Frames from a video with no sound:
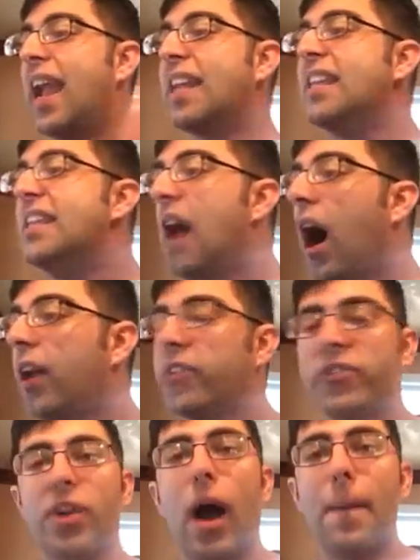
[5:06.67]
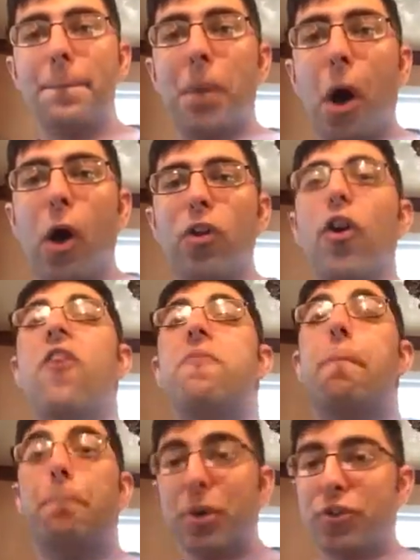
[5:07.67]
a nonstop ball
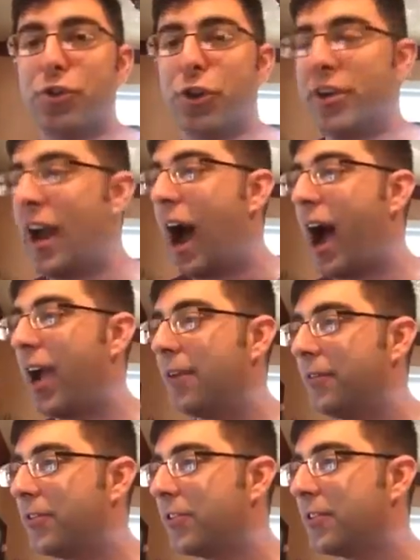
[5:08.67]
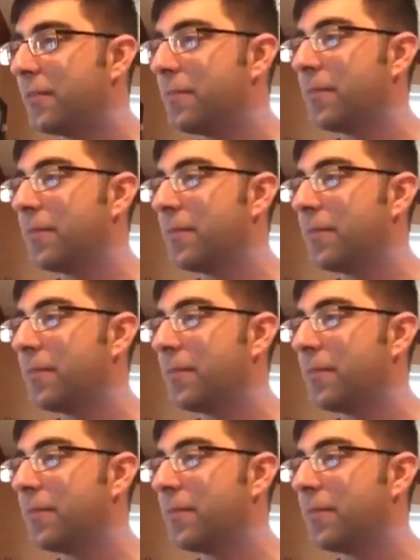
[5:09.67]
of butcher knives.